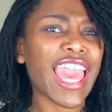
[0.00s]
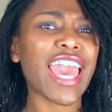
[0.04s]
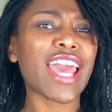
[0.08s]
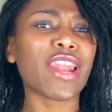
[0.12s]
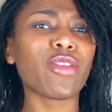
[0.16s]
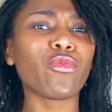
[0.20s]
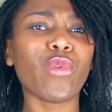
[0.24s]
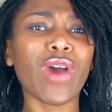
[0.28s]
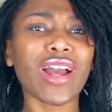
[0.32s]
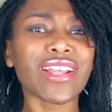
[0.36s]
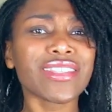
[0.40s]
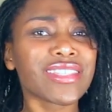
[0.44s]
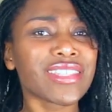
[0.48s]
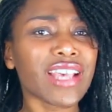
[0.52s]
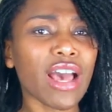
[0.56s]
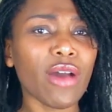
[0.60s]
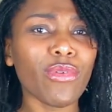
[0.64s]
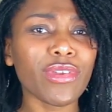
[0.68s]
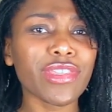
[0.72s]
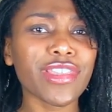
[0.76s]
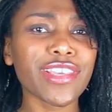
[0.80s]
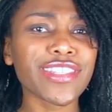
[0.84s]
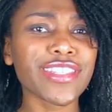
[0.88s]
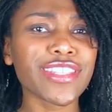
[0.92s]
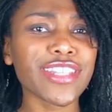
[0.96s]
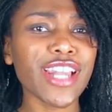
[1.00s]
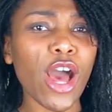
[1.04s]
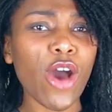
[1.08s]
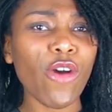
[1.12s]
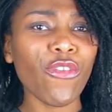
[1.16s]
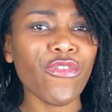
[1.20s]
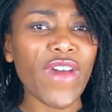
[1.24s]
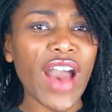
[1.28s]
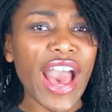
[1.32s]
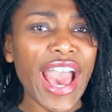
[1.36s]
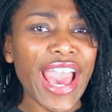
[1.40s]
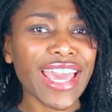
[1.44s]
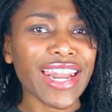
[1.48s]
And what's up with the
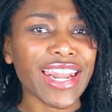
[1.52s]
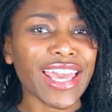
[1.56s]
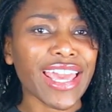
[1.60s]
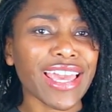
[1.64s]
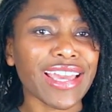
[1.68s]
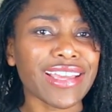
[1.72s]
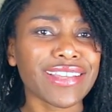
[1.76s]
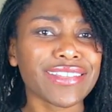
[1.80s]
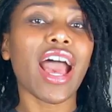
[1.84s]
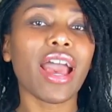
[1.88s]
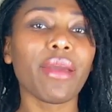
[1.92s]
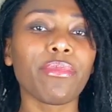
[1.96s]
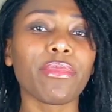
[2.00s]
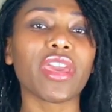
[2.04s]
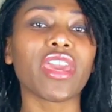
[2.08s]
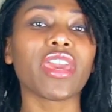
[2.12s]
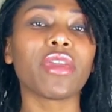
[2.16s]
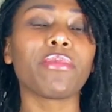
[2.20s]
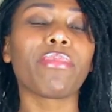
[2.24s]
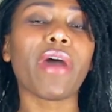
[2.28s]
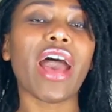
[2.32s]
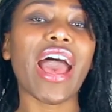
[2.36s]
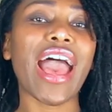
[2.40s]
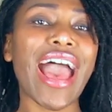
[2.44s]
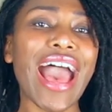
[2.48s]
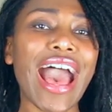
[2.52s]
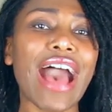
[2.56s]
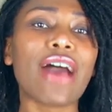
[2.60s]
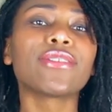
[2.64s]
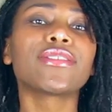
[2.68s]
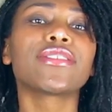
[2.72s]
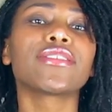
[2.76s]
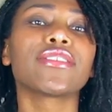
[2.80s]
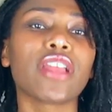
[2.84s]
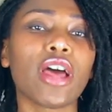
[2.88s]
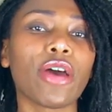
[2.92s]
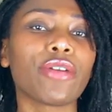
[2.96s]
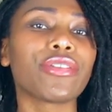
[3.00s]
slow fighting? I mean, by how
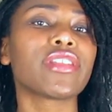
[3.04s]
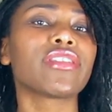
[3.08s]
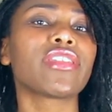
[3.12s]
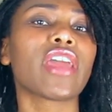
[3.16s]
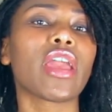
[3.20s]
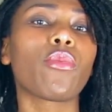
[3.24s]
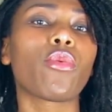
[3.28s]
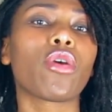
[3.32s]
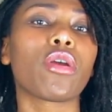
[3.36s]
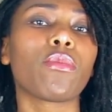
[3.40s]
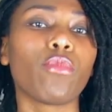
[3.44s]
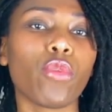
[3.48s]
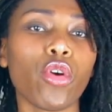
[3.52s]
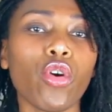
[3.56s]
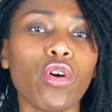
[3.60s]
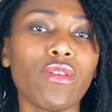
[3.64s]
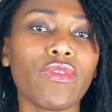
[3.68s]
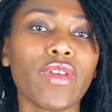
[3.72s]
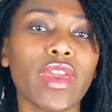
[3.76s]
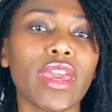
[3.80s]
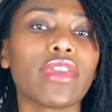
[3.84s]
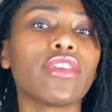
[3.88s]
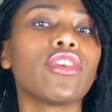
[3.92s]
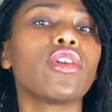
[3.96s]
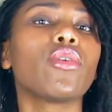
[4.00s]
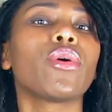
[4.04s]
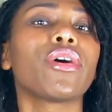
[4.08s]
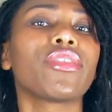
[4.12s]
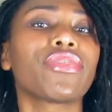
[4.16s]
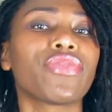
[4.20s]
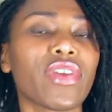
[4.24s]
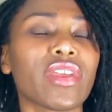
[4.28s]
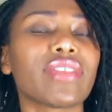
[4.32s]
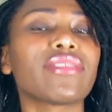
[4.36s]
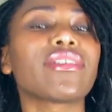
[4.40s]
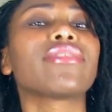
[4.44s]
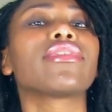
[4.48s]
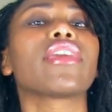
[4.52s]
slow that they were moving, you
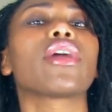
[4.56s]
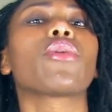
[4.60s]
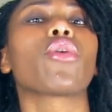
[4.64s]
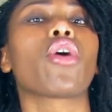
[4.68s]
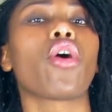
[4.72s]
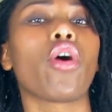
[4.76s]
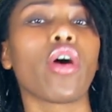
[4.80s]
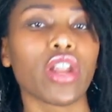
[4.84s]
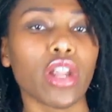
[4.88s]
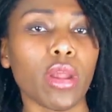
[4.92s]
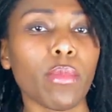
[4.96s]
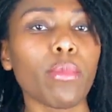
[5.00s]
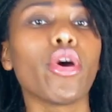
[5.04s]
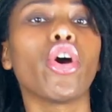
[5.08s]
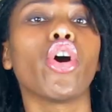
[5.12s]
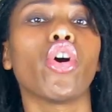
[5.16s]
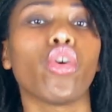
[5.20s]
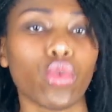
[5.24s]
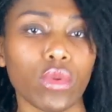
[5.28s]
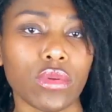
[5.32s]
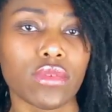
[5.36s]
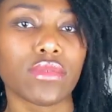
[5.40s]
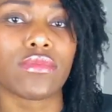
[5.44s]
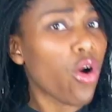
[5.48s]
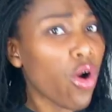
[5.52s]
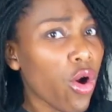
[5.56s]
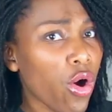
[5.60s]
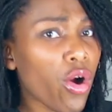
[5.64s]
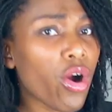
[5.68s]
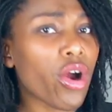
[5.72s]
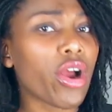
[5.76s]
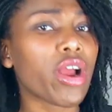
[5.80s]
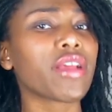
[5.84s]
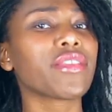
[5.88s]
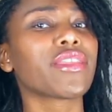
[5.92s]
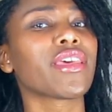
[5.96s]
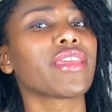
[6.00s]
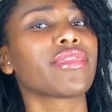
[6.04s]
would think that they were on the moon
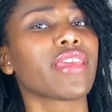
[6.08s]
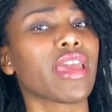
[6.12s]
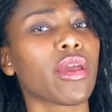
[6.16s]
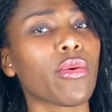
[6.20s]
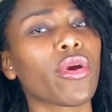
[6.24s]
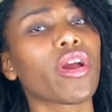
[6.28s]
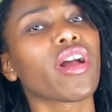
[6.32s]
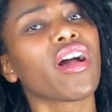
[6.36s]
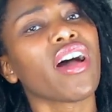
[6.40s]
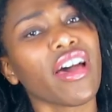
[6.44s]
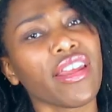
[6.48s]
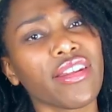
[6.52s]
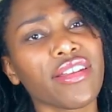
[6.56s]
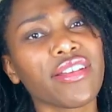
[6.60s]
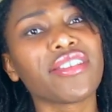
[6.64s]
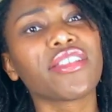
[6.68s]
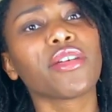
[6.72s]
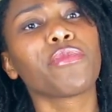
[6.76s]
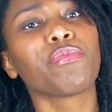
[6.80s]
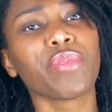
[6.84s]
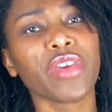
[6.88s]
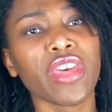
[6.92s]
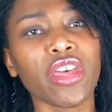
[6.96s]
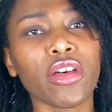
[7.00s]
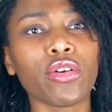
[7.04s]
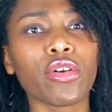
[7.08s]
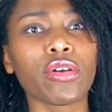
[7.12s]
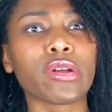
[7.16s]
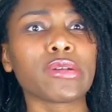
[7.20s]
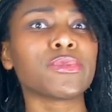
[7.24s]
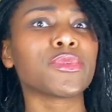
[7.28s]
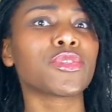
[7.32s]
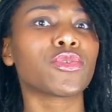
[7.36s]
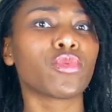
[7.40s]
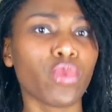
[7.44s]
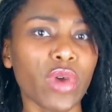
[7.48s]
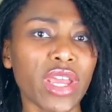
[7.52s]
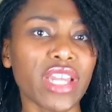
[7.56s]
or that they were under the
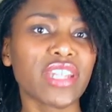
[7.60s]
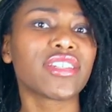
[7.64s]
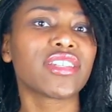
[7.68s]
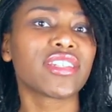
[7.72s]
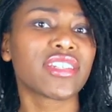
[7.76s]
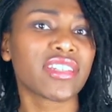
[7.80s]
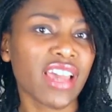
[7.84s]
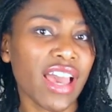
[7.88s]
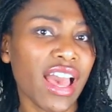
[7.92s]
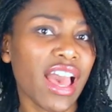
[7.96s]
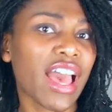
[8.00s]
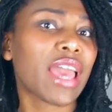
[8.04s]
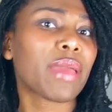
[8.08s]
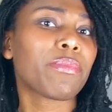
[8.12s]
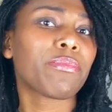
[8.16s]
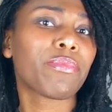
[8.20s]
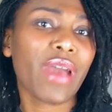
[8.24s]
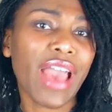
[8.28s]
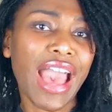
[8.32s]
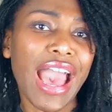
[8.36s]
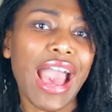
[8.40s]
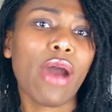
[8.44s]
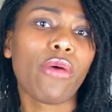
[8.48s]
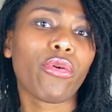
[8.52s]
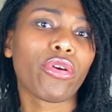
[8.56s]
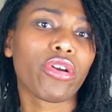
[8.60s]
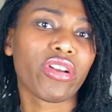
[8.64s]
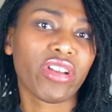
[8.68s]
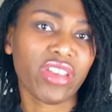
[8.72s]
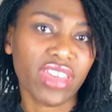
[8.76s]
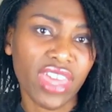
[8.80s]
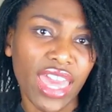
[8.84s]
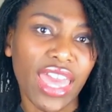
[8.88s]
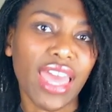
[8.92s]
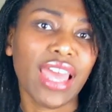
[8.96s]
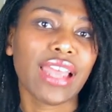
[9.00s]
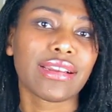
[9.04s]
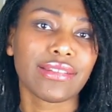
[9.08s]
Pilgrim's witch time power
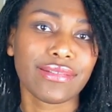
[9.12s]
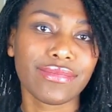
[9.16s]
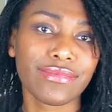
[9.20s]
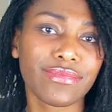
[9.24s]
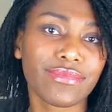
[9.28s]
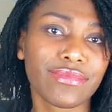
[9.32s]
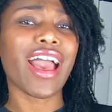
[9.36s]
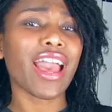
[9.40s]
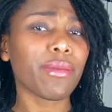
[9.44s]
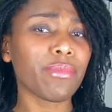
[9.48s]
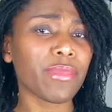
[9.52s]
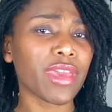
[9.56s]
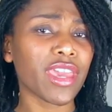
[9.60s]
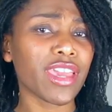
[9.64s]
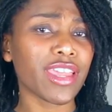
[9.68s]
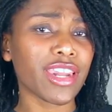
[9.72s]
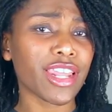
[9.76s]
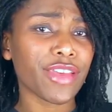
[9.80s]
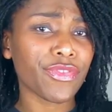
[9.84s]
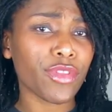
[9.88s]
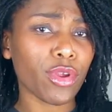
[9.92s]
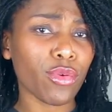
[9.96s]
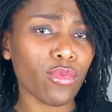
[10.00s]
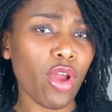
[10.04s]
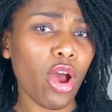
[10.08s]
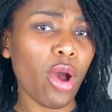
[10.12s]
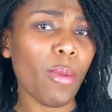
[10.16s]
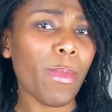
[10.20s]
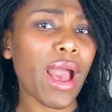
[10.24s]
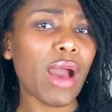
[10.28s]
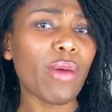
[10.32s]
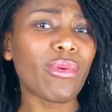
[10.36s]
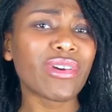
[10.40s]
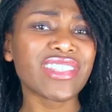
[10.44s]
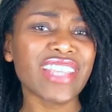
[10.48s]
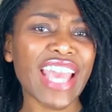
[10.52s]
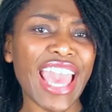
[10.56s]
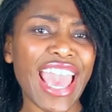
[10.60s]
again. I mean, if the
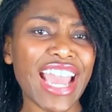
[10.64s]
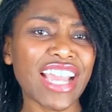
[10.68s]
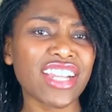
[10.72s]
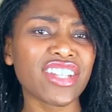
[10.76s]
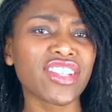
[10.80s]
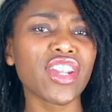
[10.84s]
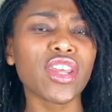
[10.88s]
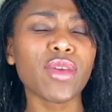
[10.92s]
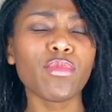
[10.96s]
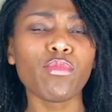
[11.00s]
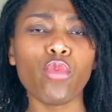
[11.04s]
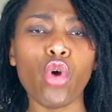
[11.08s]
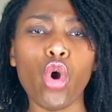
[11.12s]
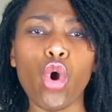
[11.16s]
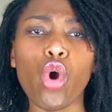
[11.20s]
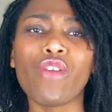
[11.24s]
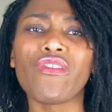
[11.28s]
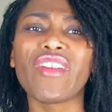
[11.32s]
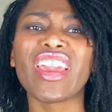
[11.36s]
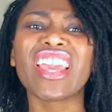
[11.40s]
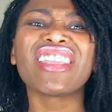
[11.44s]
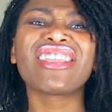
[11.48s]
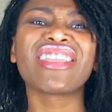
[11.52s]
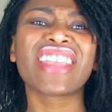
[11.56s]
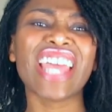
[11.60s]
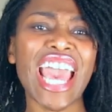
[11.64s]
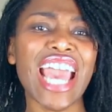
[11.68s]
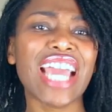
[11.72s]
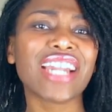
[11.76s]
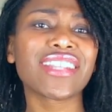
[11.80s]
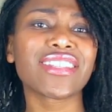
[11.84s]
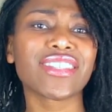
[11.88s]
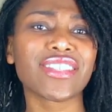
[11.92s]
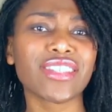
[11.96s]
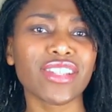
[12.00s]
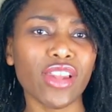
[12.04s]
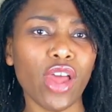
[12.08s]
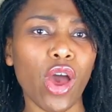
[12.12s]
robot was actually moving
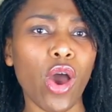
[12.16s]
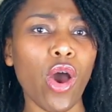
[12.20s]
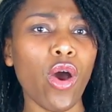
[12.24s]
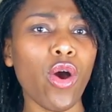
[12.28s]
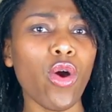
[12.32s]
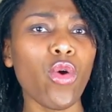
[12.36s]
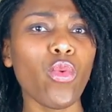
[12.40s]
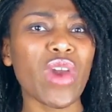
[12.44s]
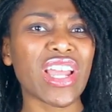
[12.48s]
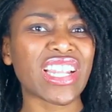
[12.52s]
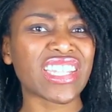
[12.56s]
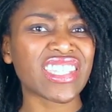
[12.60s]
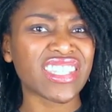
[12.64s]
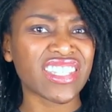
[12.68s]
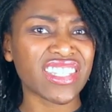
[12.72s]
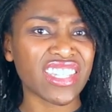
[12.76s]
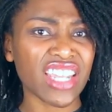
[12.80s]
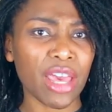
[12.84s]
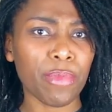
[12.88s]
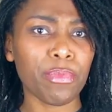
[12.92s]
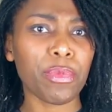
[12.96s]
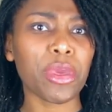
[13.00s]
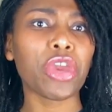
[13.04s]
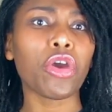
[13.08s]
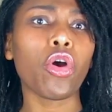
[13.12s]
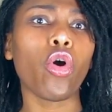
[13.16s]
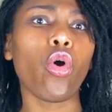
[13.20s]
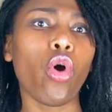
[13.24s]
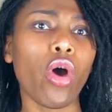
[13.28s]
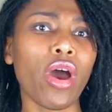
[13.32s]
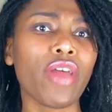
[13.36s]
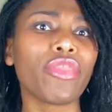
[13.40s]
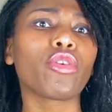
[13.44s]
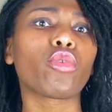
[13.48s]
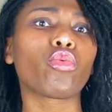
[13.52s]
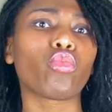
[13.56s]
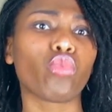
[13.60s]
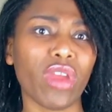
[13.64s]
that slow when stepping
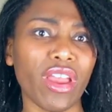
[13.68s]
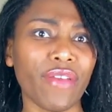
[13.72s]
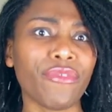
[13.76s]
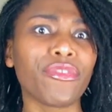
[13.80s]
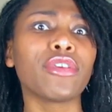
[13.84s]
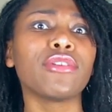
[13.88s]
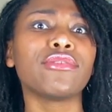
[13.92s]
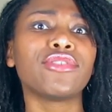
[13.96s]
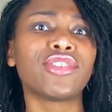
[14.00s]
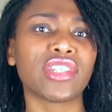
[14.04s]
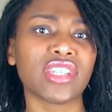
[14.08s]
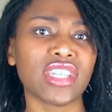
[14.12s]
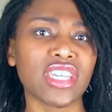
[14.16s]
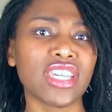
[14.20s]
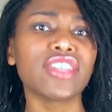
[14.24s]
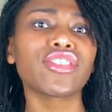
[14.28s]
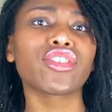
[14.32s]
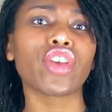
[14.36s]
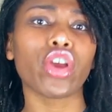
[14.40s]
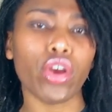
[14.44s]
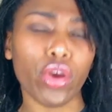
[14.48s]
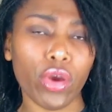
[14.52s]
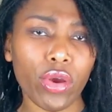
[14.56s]
on the refugees